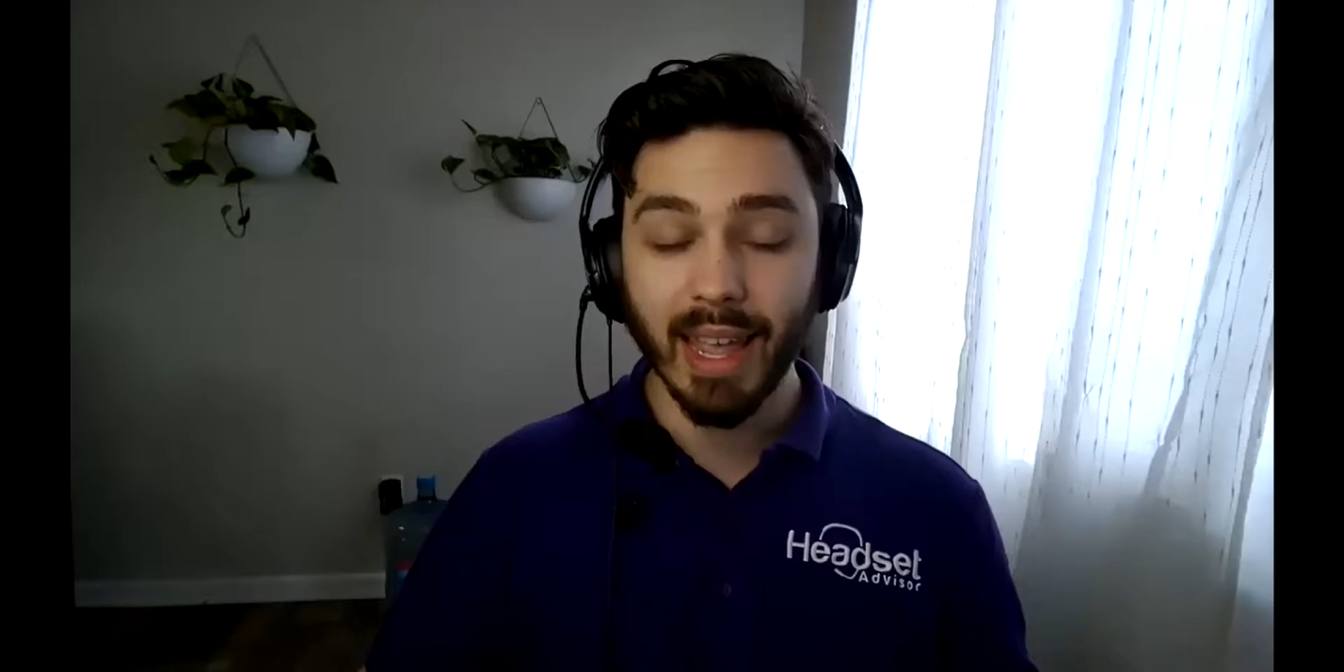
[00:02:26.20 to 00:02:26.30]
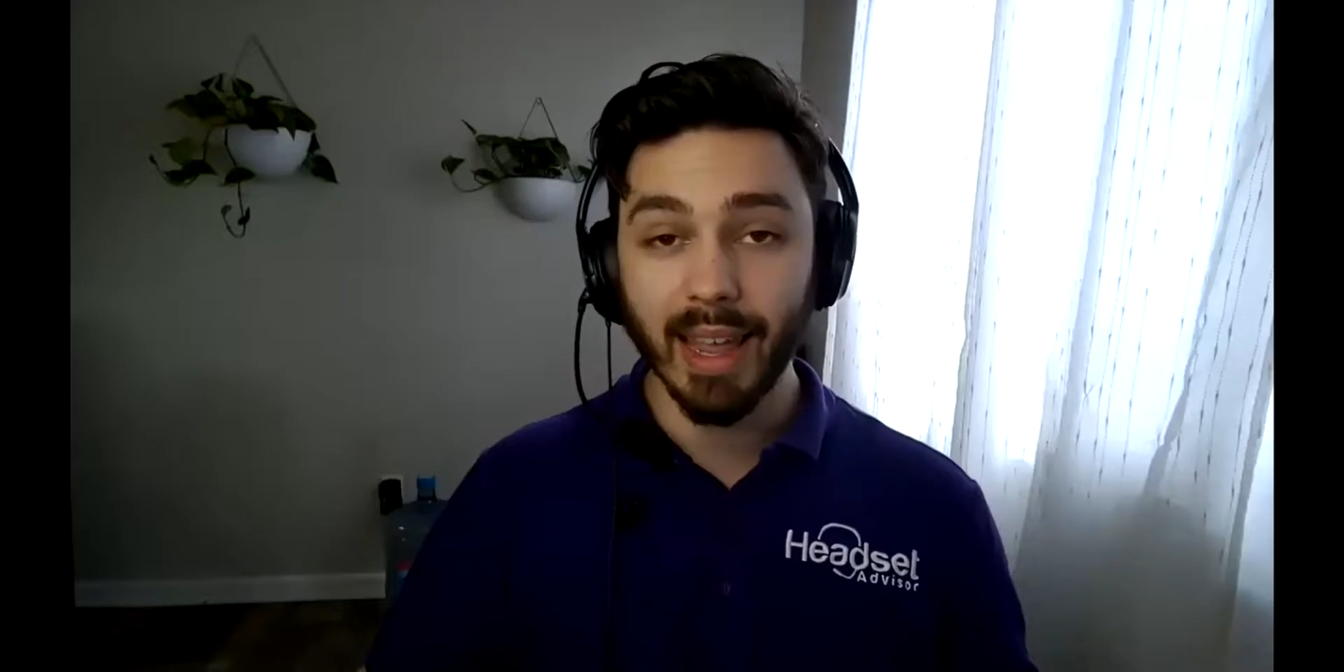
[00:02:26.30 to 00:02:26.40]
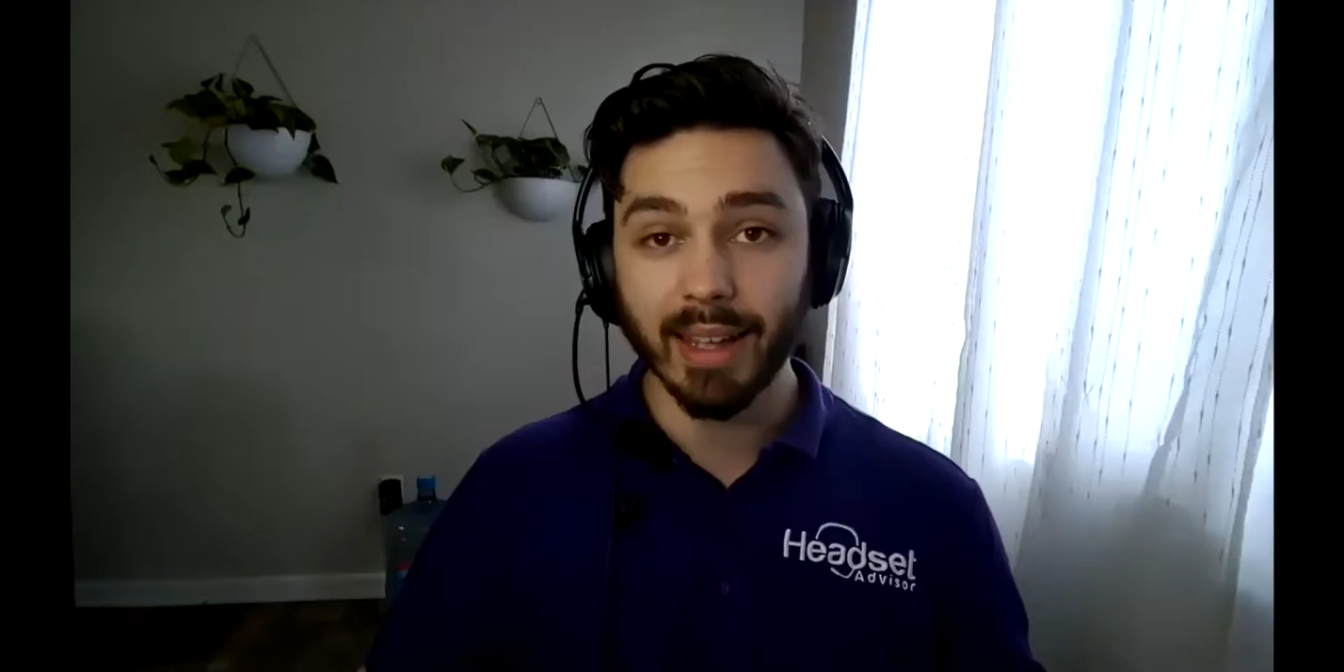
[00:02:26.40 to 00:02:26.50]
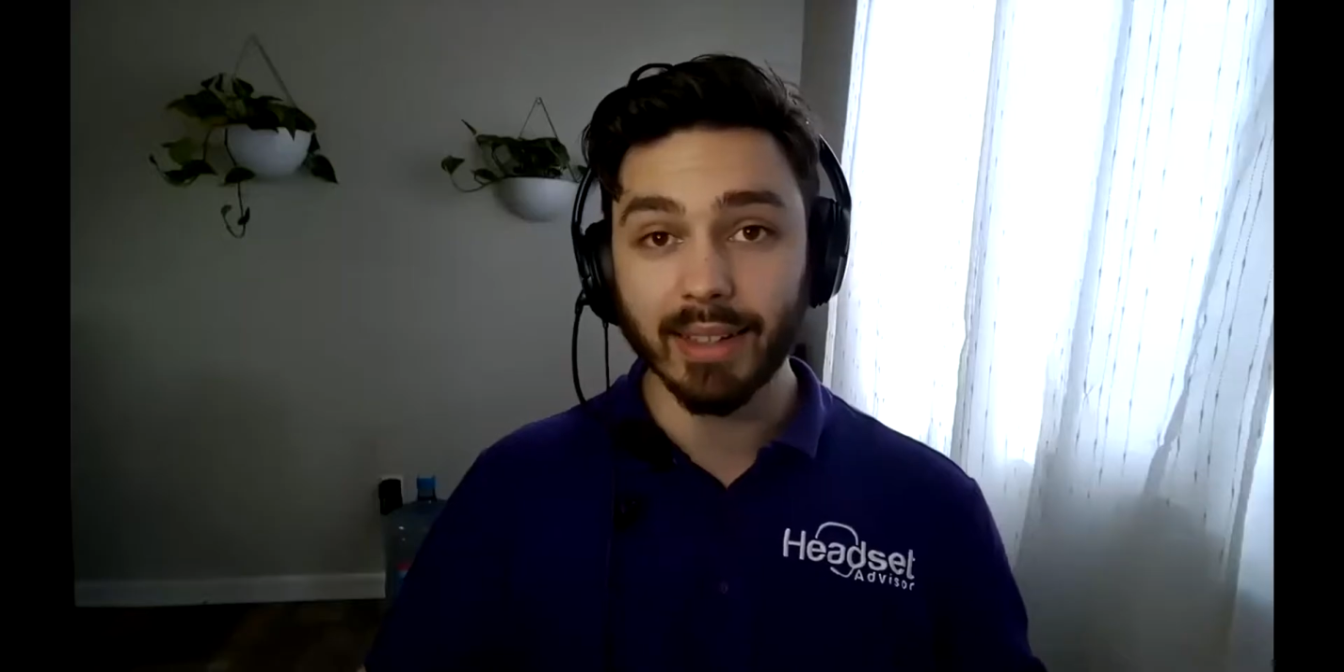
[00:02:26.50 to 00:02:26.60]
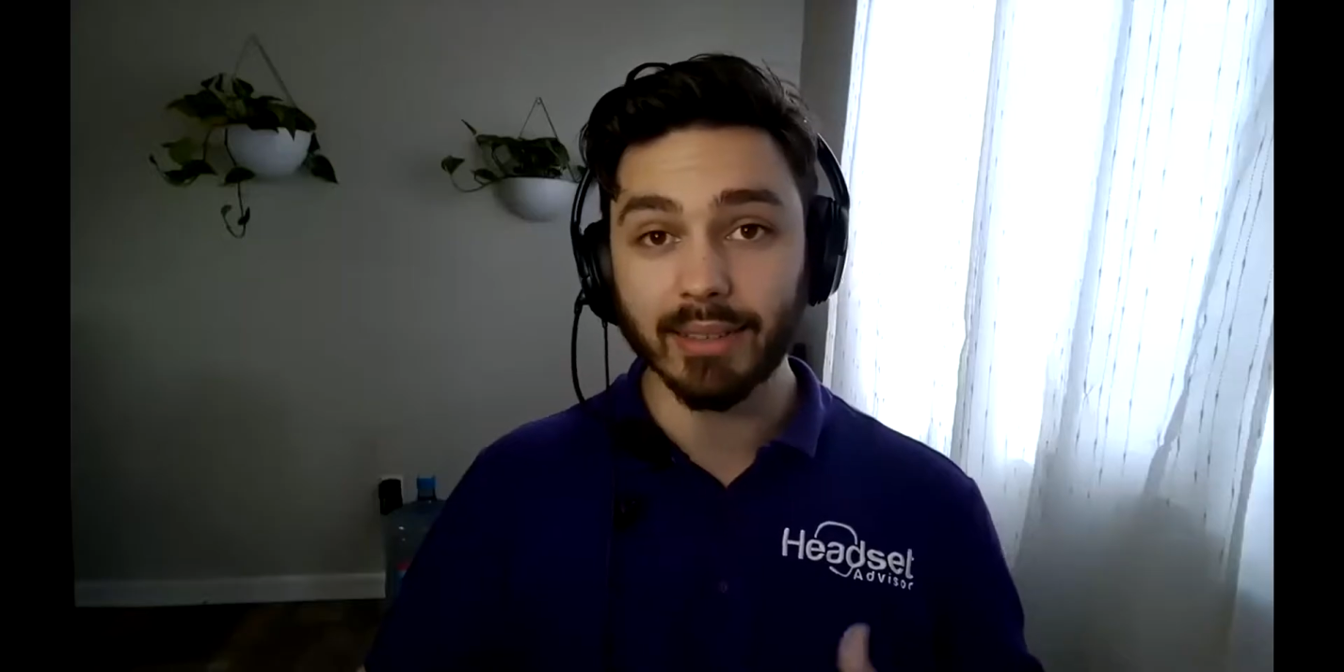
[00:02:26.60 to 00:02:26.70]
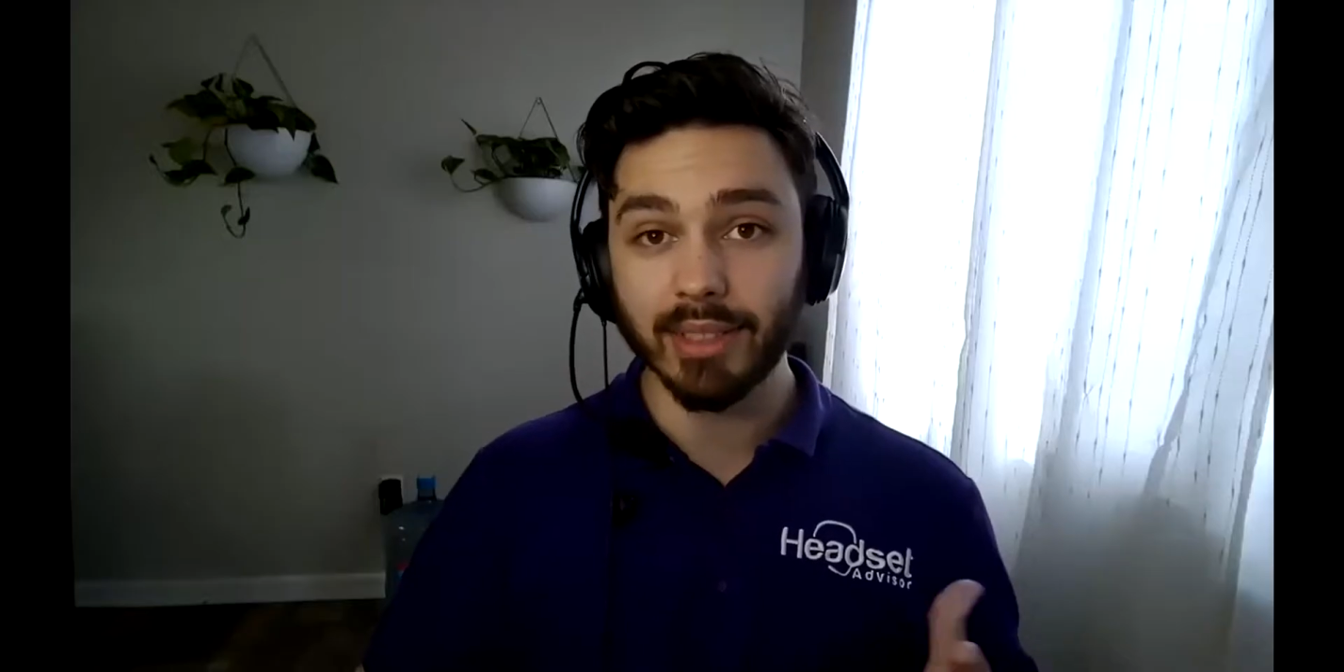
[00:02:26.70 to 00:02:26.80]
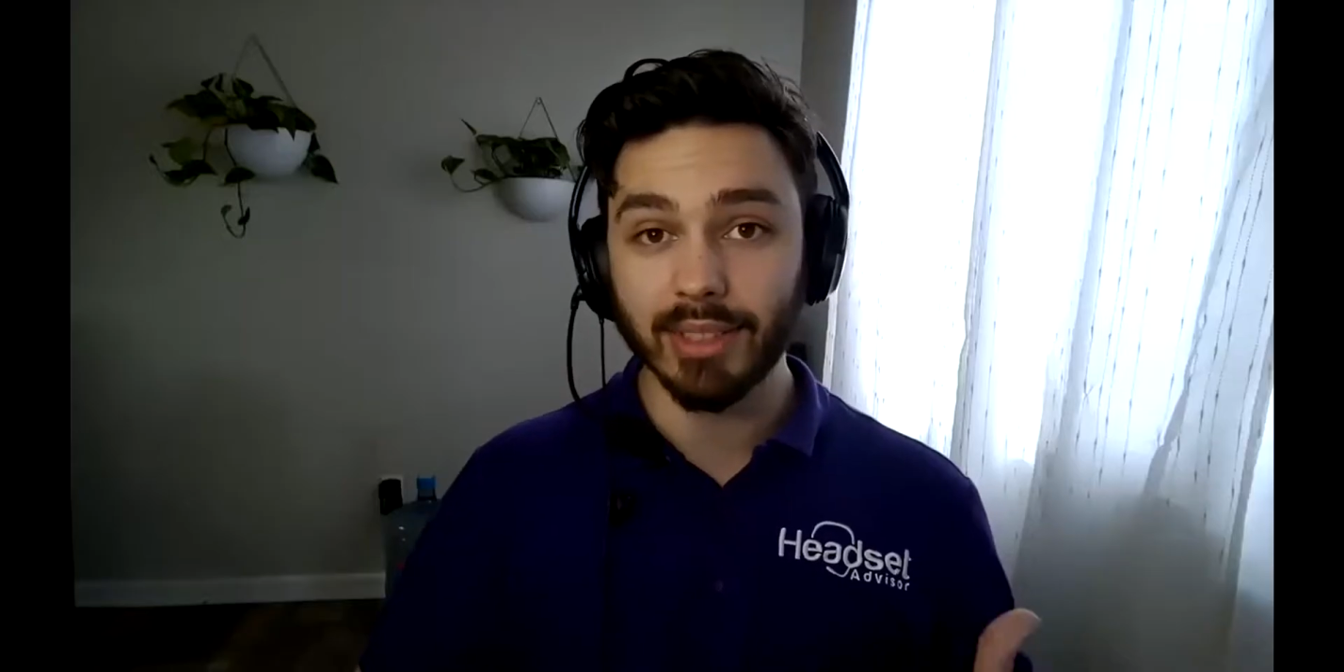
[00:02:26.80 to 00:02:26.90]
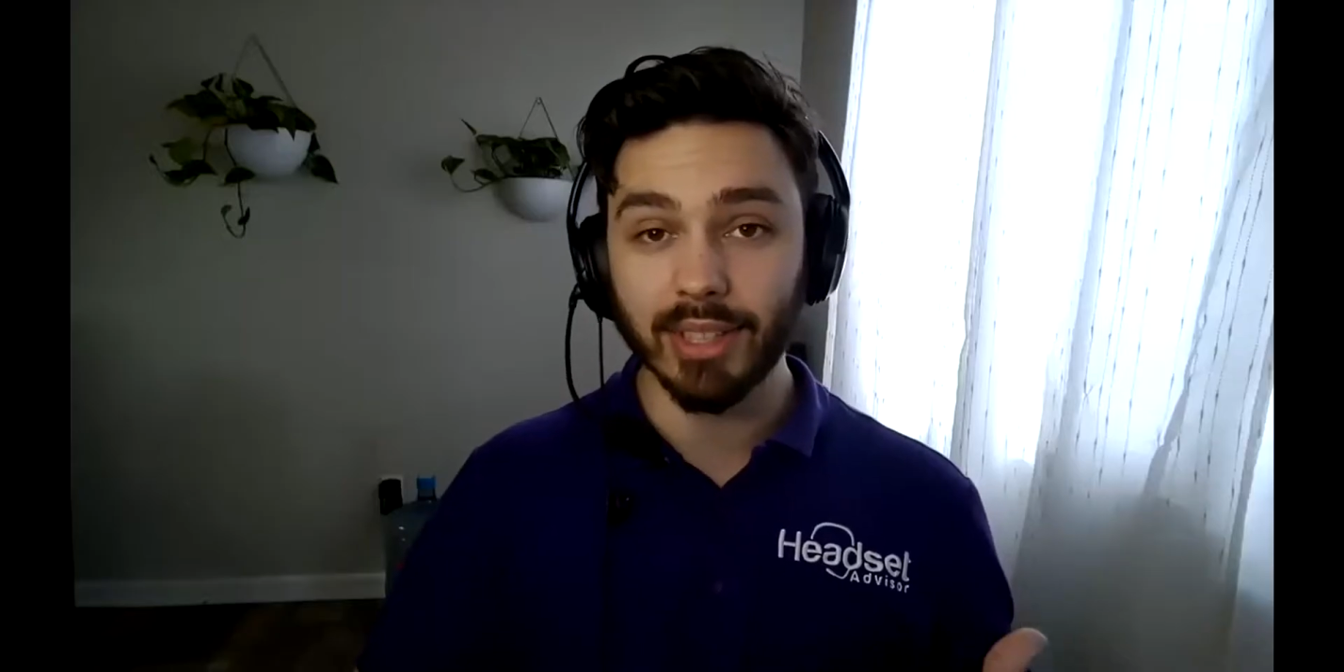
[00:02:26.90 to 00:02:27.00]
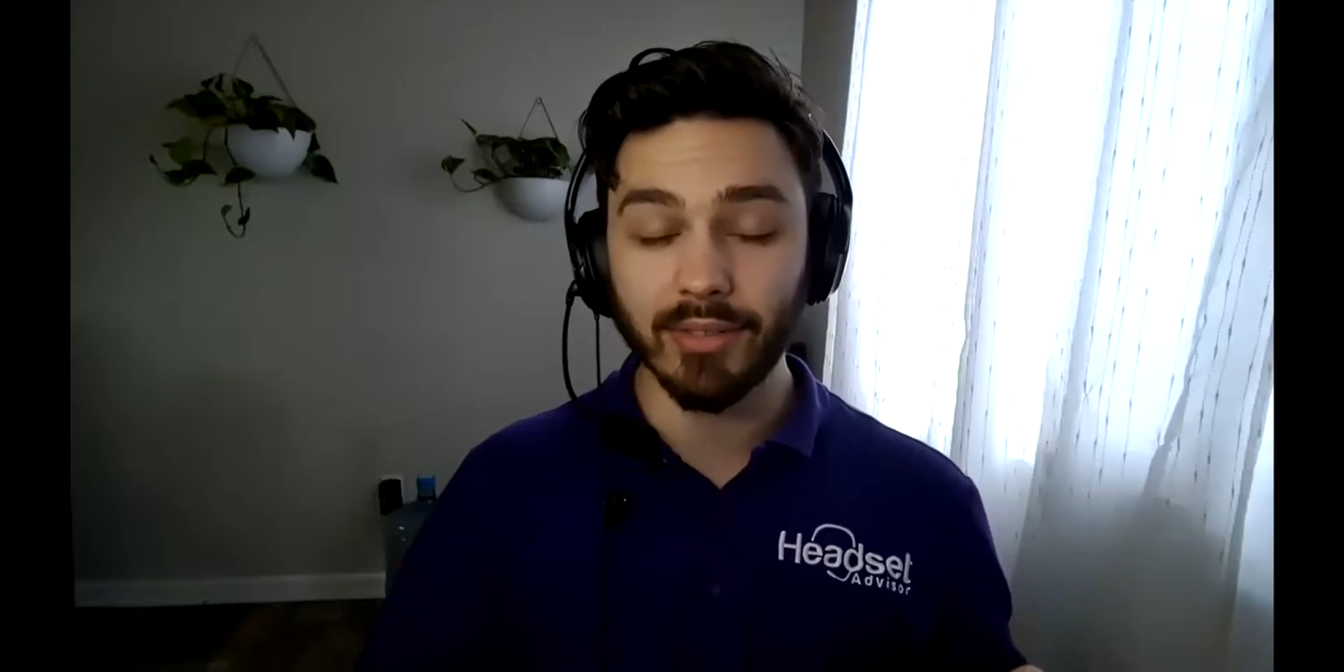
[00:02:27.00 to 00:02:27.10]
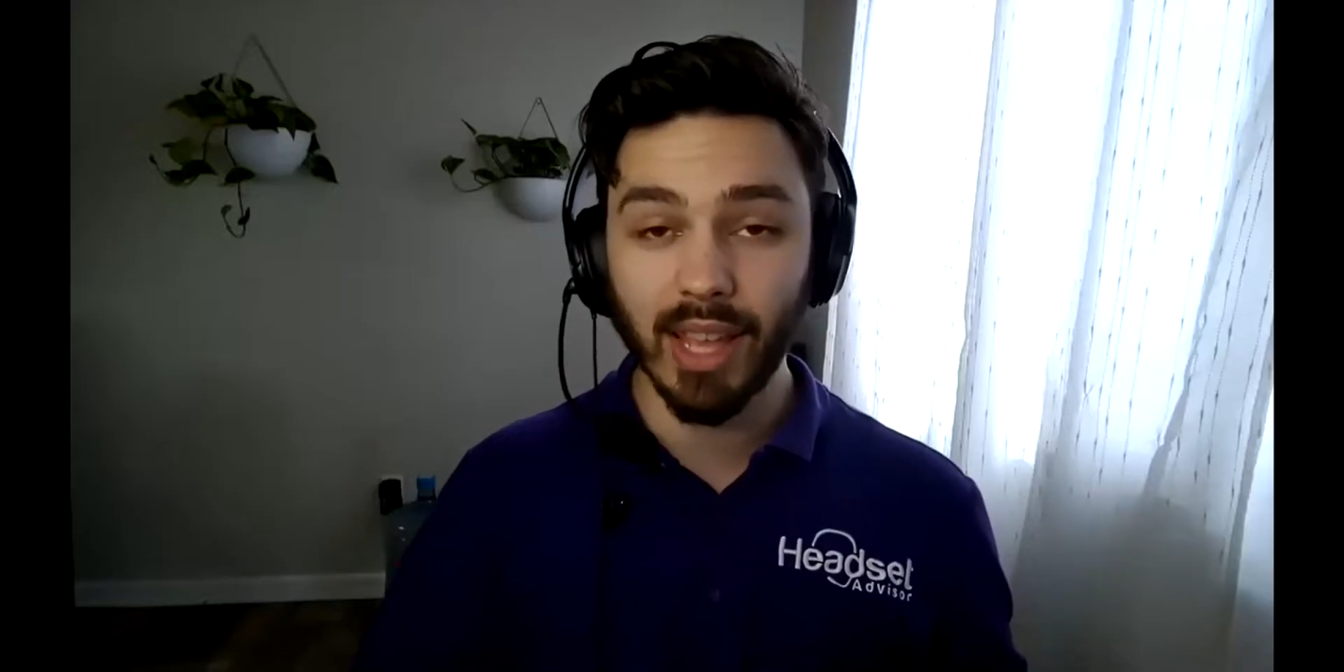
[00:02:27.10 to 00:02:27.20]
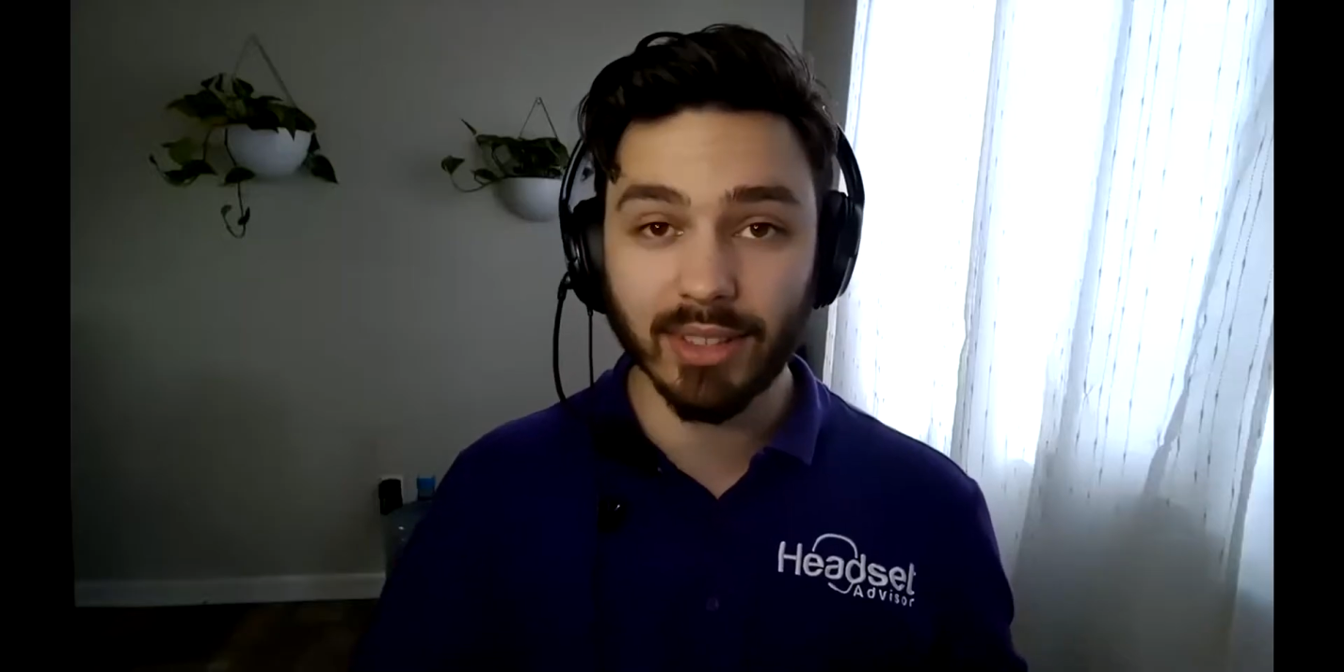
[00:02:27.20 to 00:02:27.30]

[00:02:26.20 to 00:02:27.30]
and see if